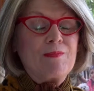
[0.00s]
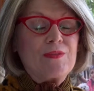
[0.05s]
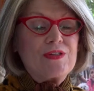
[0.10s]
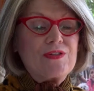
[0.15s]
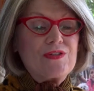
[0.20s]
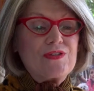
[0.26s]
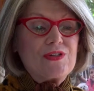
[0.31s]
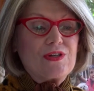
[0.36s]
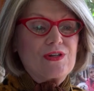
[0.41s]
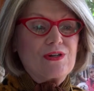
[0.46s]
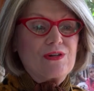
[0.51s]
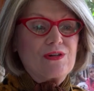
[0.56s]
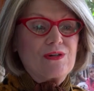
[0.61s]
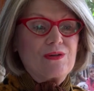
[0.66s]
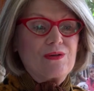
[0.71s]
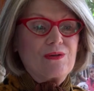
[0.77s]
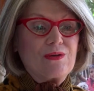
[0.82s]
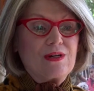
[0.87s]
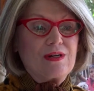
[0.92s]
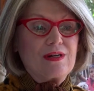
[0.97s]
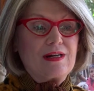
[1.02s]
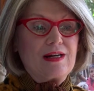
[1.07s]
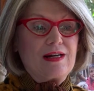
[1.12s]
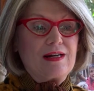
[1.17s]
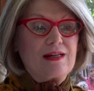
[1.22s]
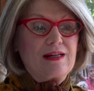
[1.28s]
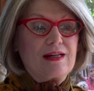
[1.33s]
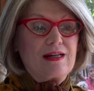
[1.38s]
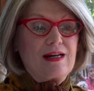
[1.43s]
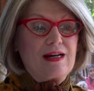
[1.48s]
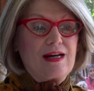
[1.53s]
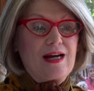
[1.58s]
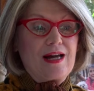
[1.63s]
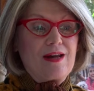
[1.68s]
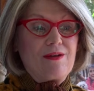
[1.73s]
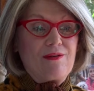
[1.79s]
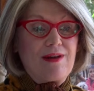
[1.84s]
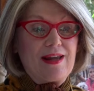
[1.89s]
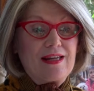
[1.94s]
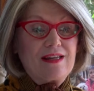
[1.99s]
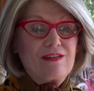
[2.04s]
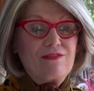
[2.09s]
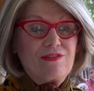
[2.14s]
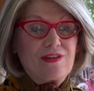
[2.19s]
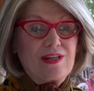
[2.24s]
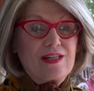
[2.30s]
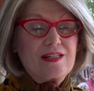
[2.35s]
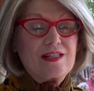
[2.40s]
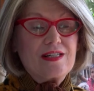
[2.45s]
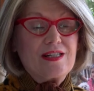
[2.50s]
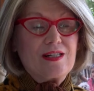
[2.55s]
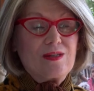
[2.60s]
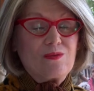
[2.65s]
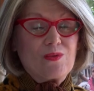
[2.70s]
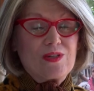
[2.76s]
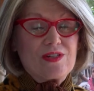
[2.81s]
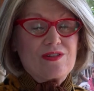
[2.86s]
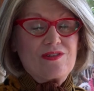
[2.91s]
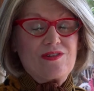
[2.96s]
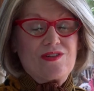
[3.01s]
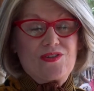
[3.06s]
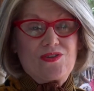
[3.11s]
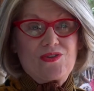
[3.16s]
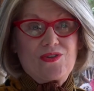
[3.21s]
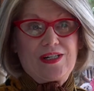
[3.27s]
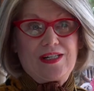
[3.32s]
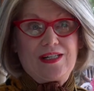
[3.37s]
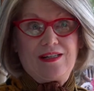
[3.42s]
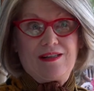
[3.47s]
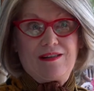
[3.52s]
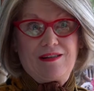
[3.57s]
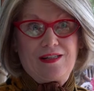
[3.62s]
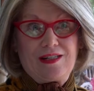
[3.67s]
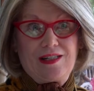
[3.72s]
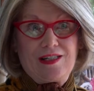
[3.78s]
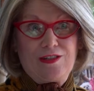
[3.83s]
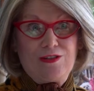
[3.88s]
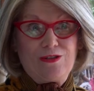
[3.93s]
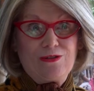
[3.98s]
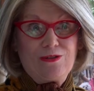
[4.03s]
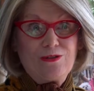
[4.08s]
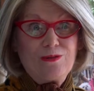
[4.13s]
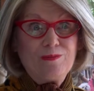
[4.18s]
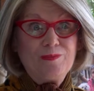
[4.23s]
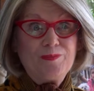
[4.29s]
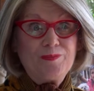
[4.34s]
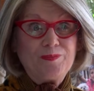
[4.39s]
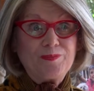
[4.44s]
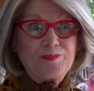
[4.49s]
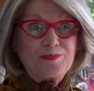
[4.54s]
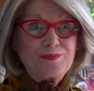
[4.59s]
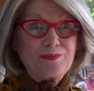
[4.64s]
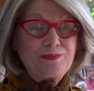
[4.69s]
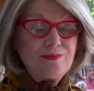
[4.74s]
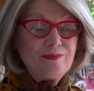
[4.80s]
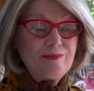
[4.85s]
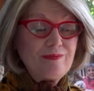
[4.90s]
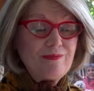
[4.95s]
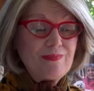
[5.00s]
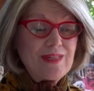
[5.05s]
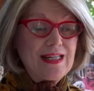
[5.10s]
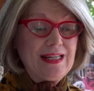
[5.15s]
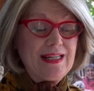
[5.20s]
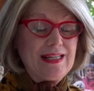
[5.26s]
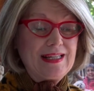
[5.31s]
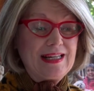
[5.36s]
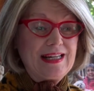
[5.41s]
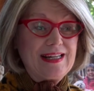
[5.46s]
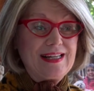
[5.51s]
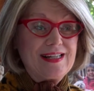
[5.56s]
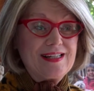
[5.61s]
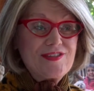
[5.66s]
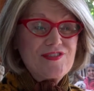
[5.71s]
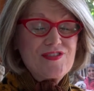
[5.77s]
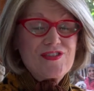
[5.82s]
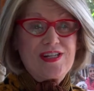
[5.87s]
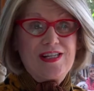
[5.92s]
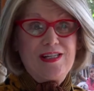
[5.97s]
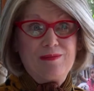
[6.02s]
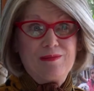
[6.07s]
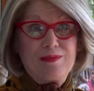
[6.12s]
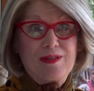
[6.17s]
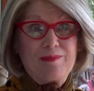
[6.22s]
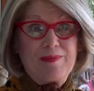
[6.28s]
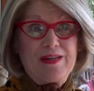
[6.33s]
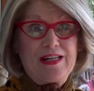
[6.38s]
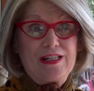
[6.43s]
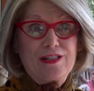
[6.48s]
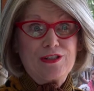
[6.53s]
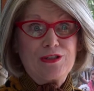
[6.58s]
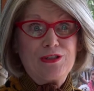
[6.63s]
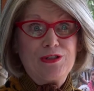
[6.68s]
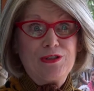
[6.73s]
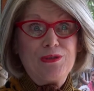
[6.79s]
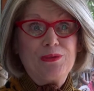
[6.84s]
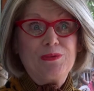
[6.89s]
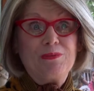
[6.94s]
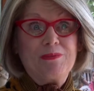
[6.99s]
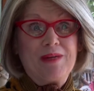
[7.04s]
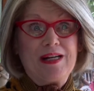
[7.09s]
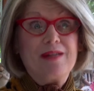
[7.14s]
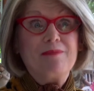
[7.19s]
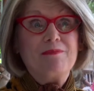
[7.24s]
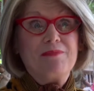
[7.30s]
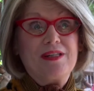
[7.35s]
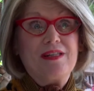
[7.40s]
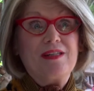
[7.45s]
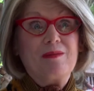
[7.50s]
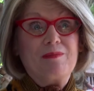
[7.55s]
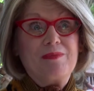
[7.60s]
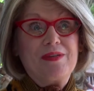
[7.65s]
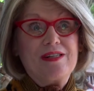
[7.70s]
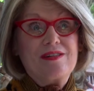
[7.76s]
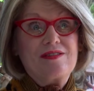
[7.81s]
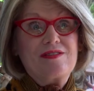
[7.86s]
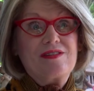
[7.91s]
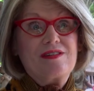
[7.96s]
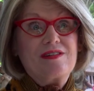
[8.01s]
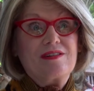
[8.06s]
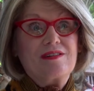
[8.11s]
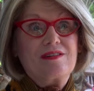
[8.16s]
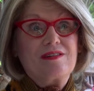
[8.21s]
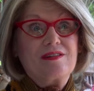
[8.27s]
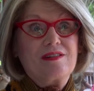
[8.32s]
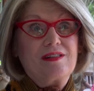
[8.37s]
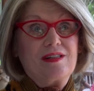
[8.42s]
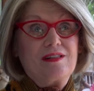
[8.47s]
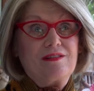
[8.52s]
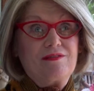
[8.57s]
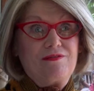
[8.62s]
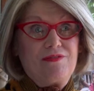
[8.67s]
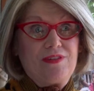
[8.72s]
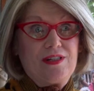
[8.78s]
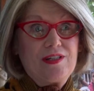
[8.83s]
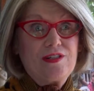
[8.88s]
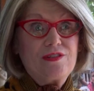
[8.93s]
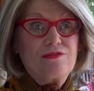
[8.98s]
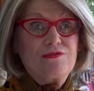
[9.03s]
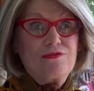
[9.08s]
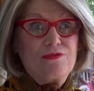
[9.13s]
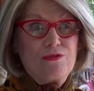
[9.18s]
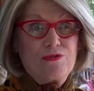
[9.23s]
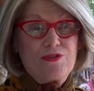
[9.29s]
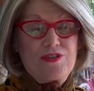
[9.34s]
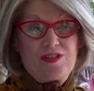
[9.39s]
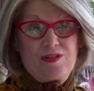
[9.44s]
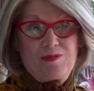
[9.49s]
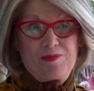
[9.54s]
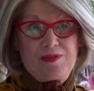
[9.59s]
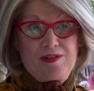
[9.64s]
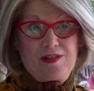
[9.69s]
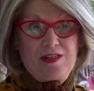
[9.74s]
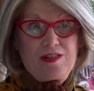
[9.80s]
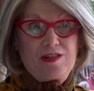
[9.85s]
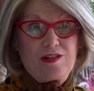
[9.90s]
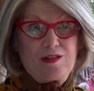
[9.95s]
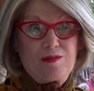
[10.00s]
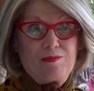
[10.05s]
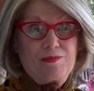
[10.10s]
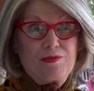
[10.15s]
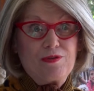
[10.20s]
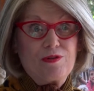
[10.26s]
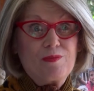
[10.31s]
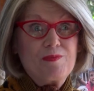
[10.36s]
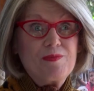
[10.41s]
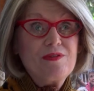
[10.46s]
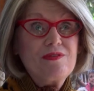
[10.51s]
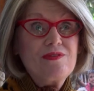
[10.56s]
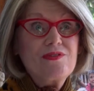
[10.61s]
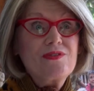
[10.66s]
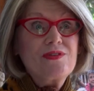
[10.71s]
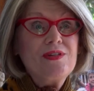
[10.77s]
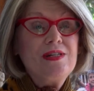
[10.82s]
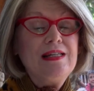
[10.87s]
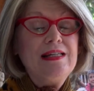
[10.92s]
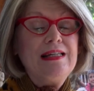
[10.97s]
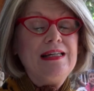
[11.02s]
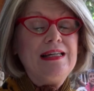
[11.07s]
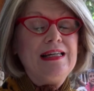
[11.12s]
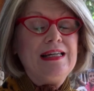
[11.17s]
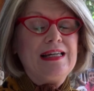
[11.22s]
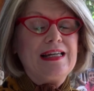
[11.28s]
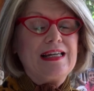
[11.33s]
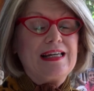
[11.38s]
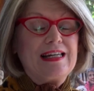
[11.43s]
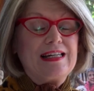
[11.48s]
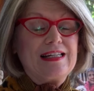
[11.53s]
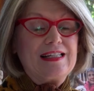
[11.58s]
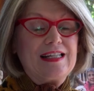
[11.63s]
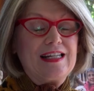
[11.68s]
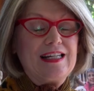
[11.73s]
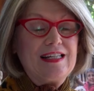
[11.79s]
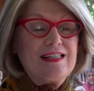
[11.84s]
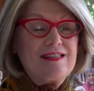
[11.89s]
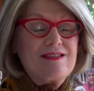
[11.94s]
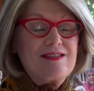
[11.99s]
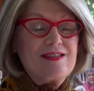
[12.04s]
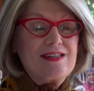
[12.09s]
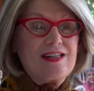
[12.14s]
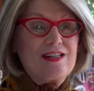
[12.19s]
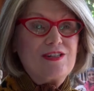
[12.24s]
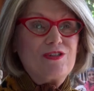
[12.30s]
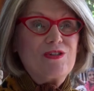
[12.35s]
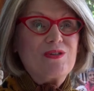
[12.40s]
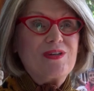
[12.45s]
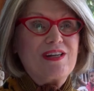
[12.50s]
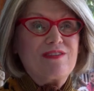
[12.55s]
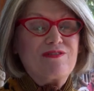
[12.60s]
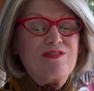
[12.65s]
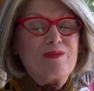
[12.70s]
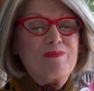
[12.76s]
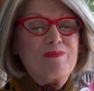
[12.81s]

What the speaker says: So I rang a vet in Western Australia that I knew, and I asked him about who might be the best vet for this particular purpose, and he said, you have the